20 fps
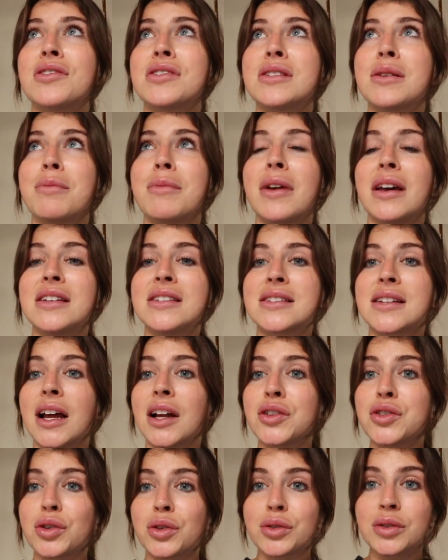some nice
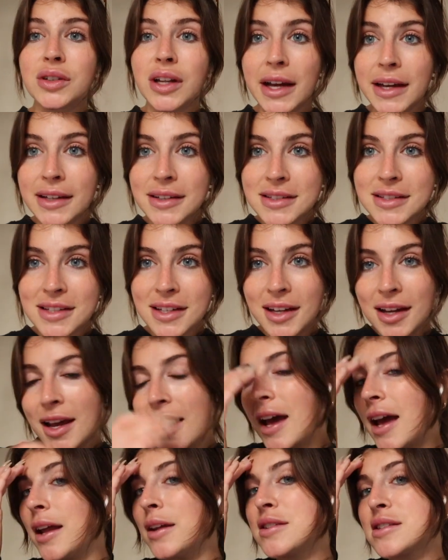natural light
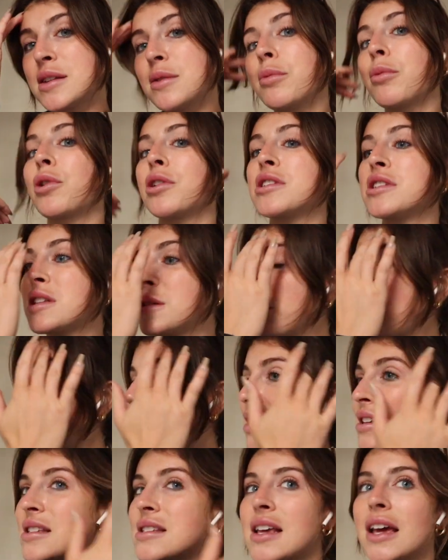and some more
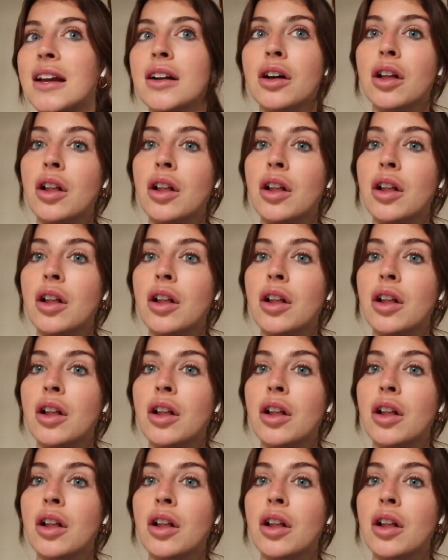space and a